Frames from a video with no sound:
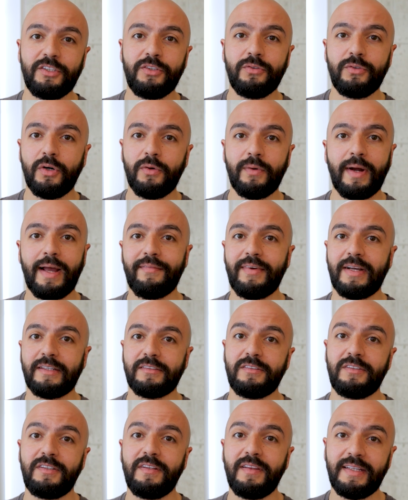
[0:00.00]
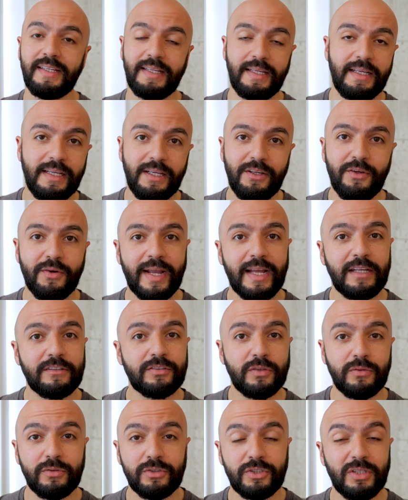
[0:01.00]
You don't have access to the key. You can't
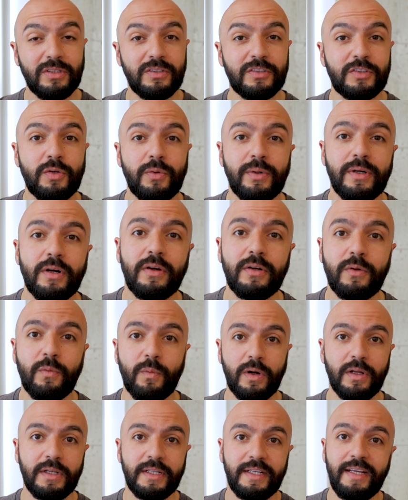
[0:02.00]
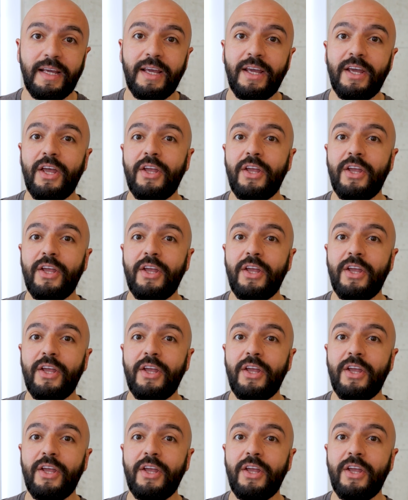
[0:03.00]
store it on a wallet.